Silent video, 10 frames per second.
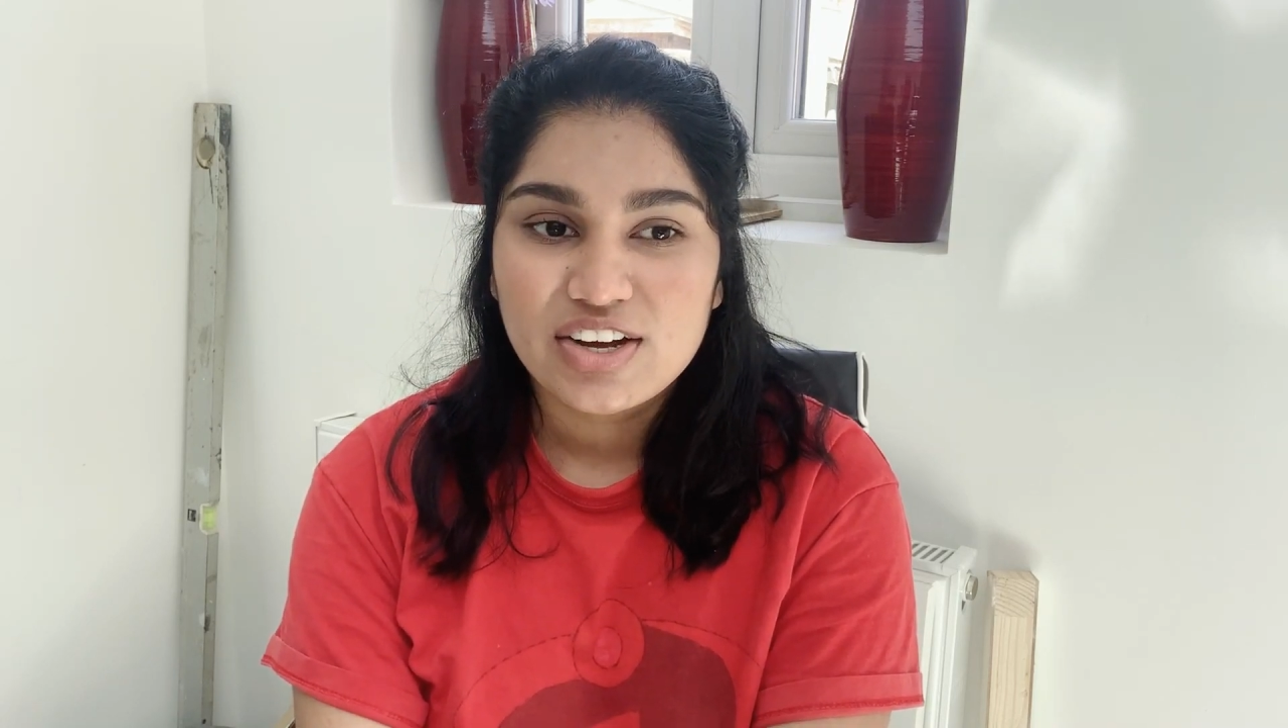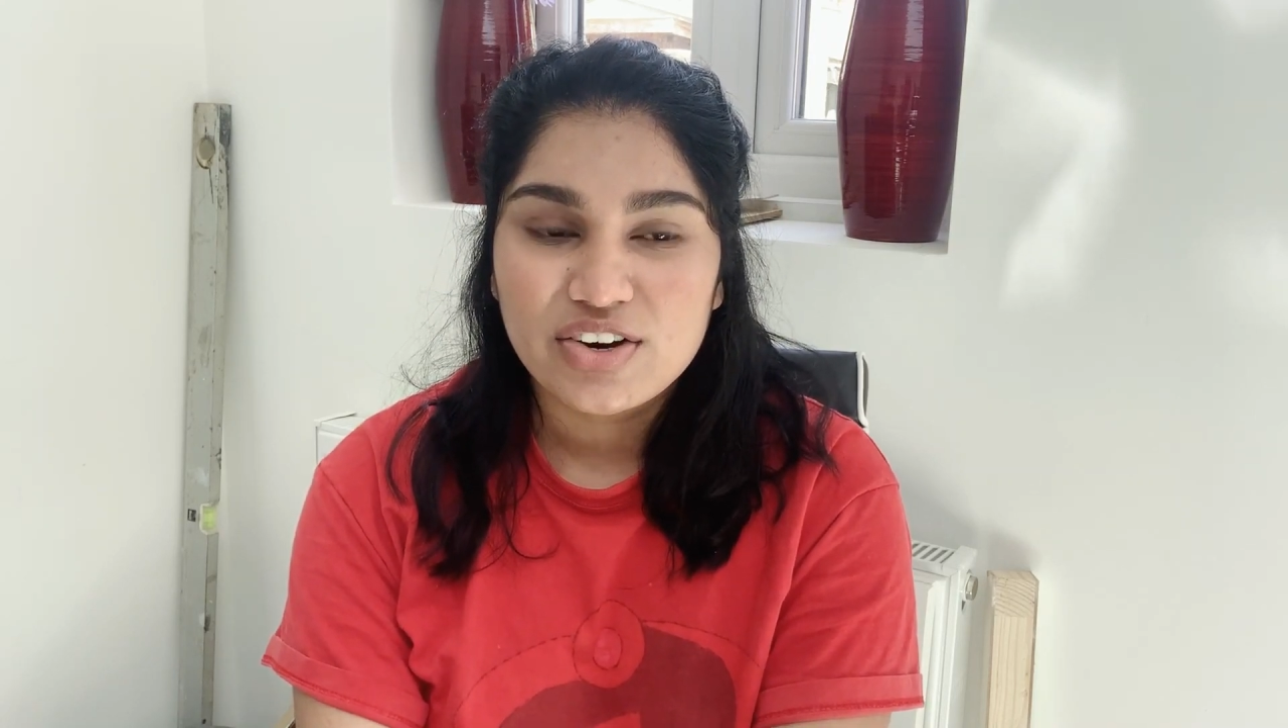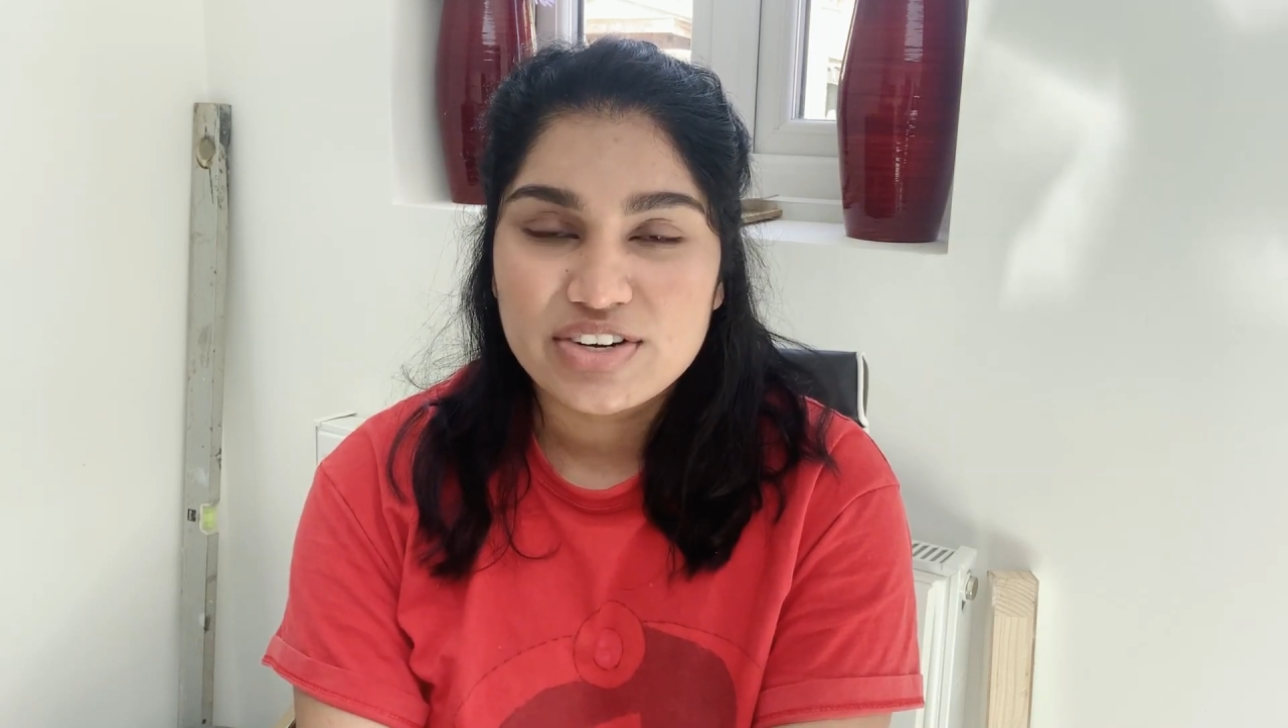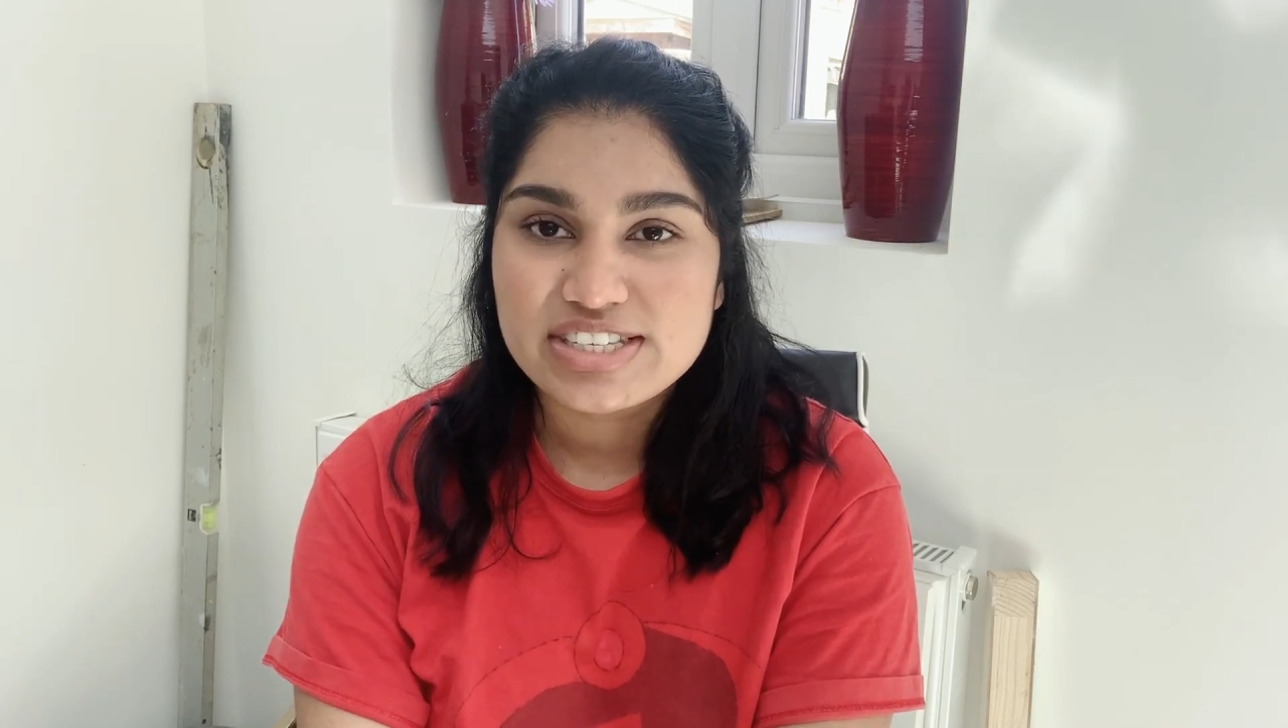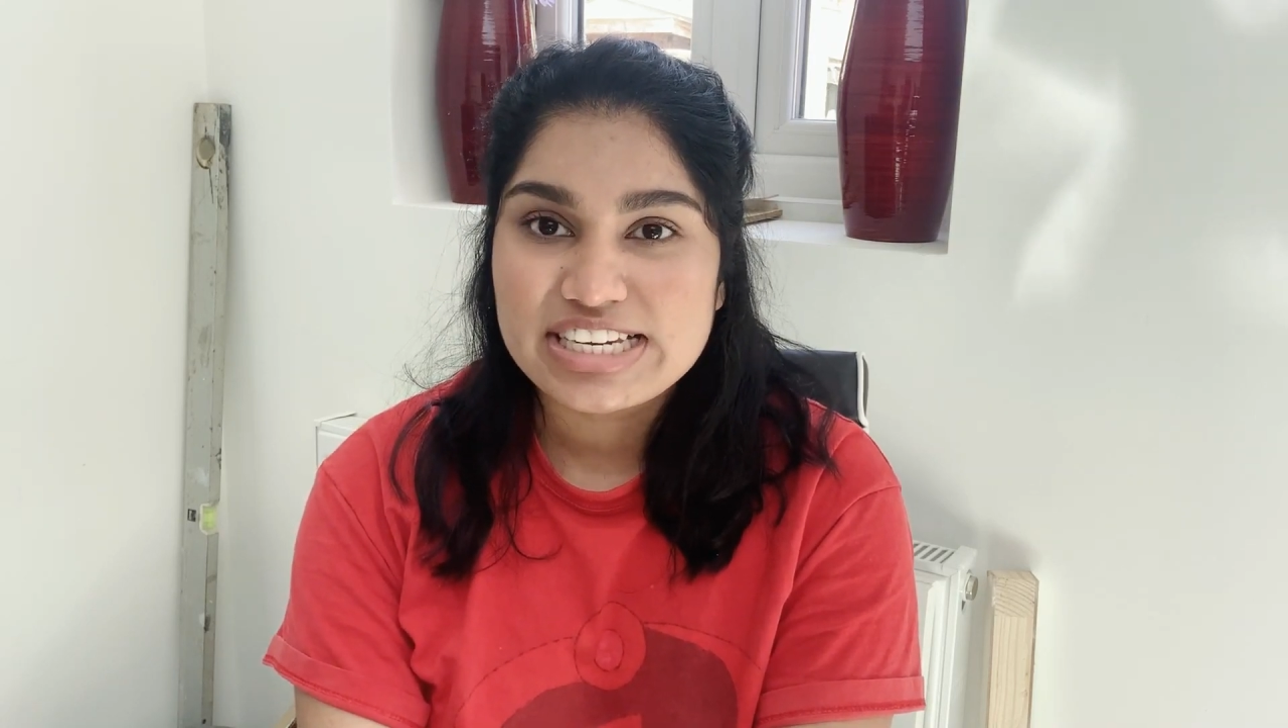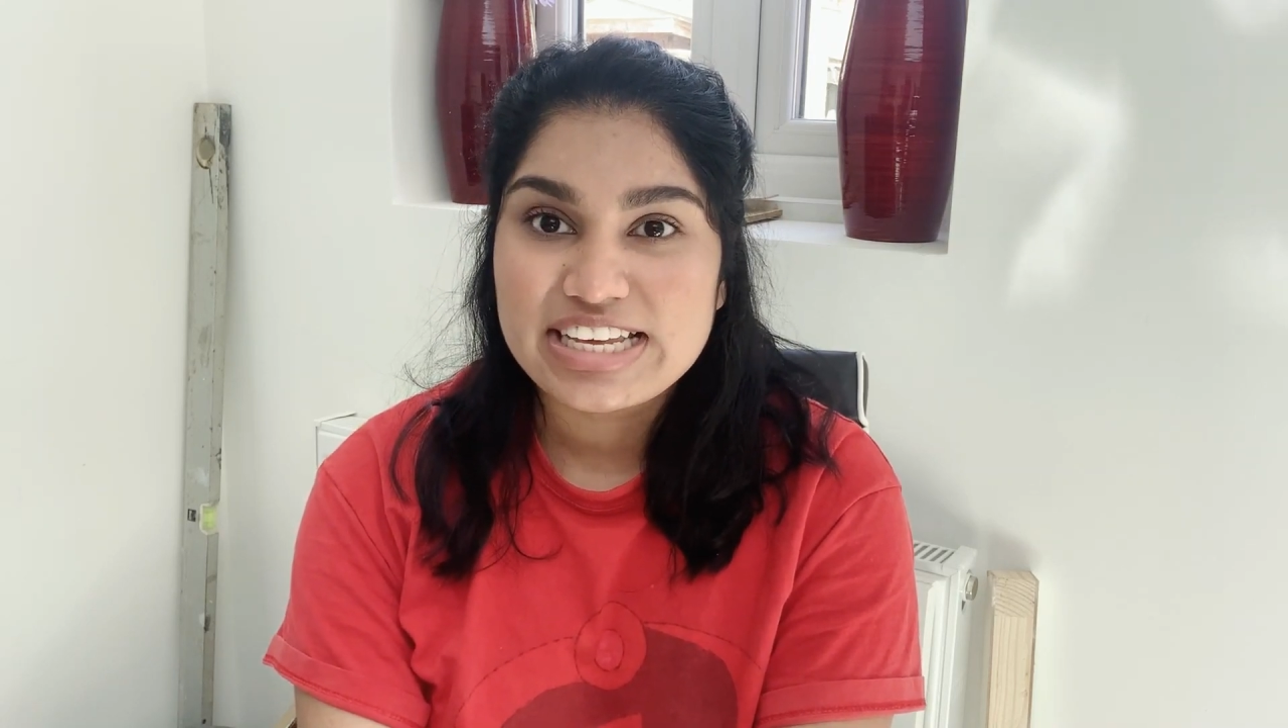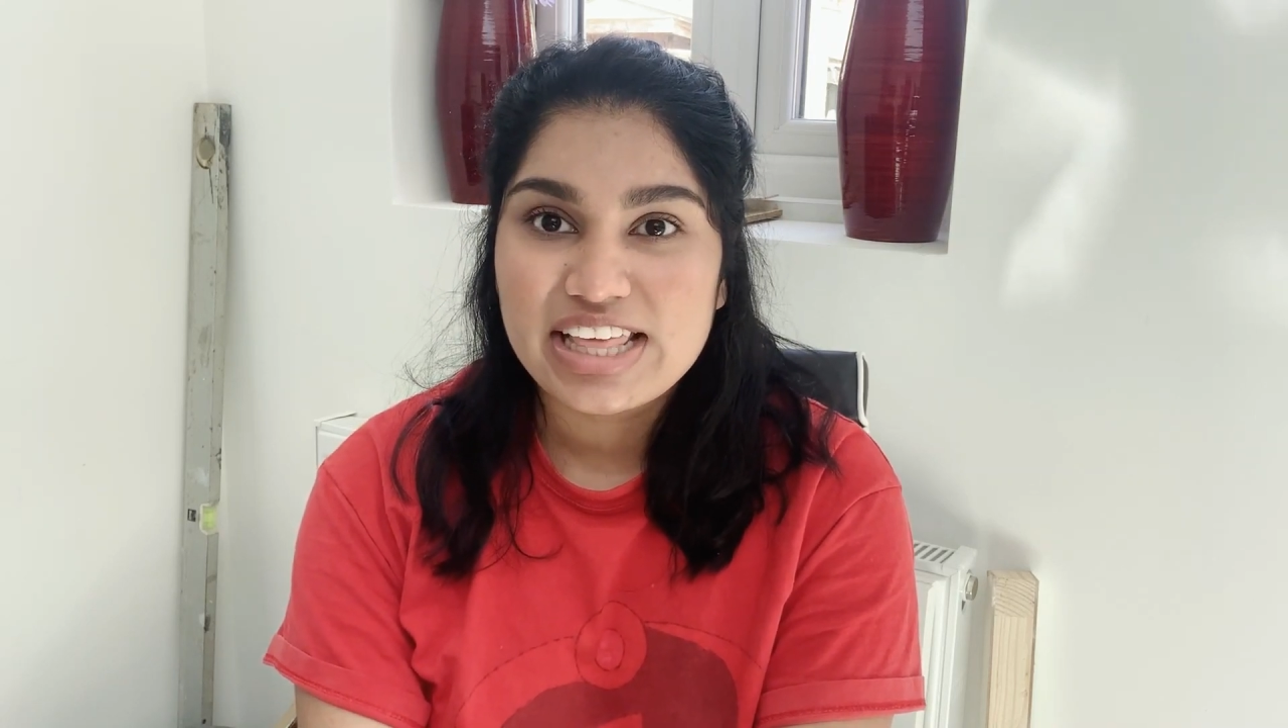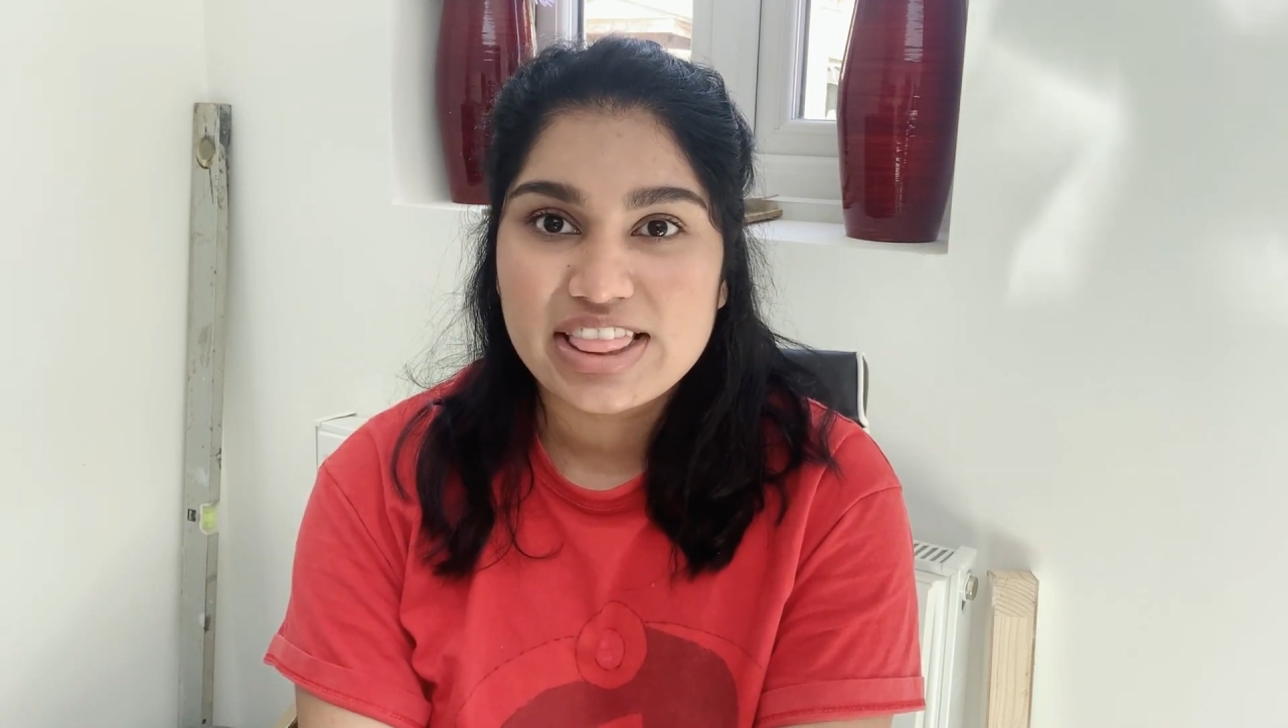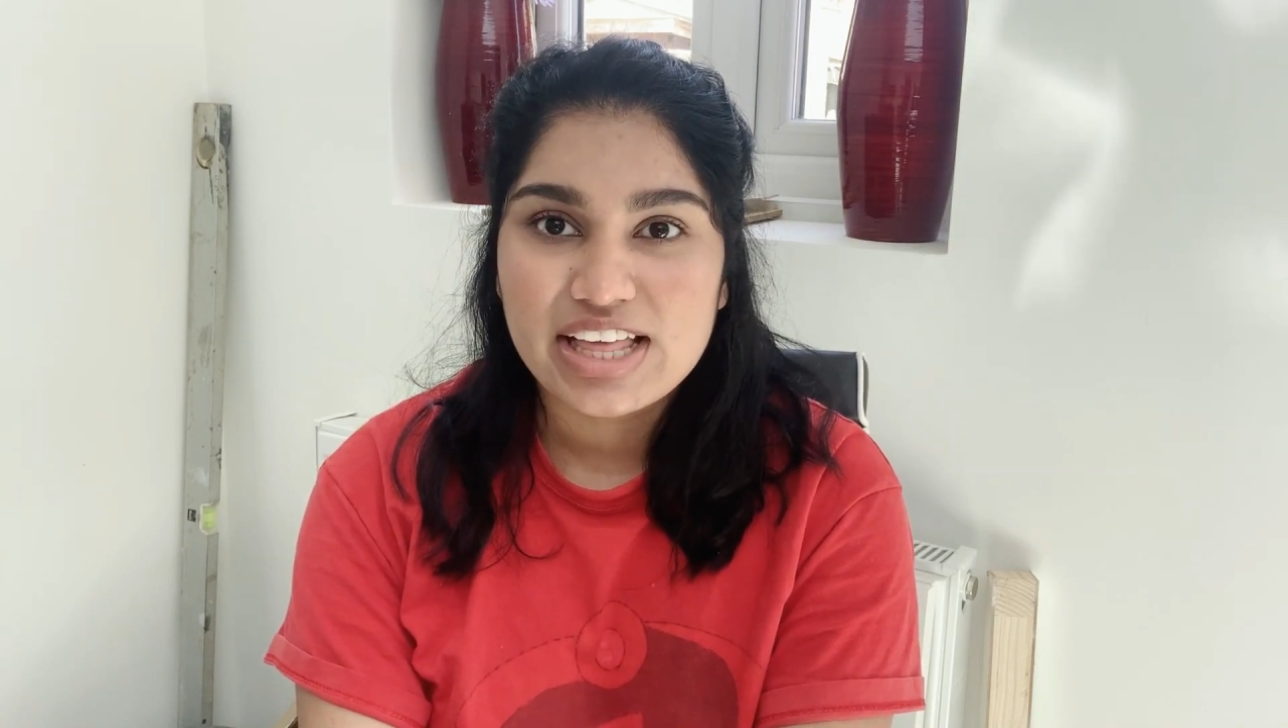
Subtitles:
honestly,